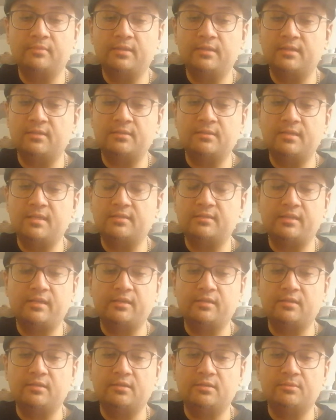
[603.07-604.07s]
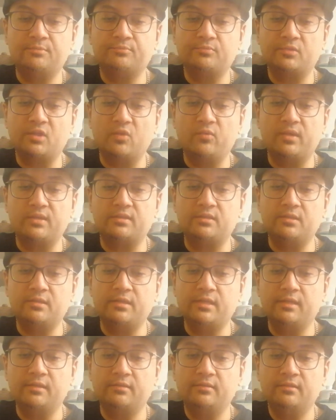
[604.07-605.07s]
Doesn't taste like a Western
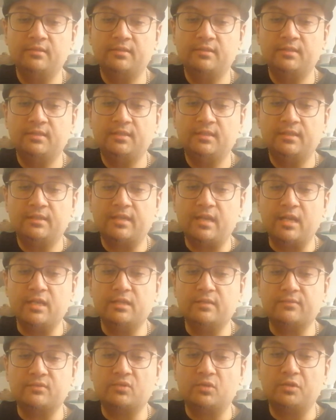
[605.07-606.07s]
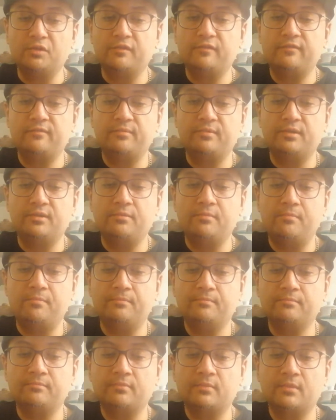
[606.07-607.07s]
date. Kind of, sort of, but
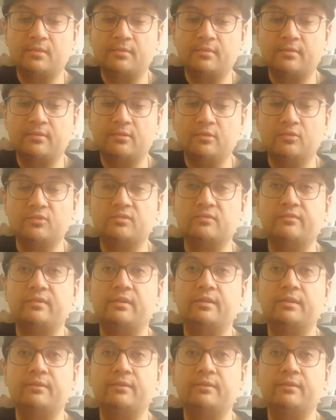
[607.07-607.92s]
also very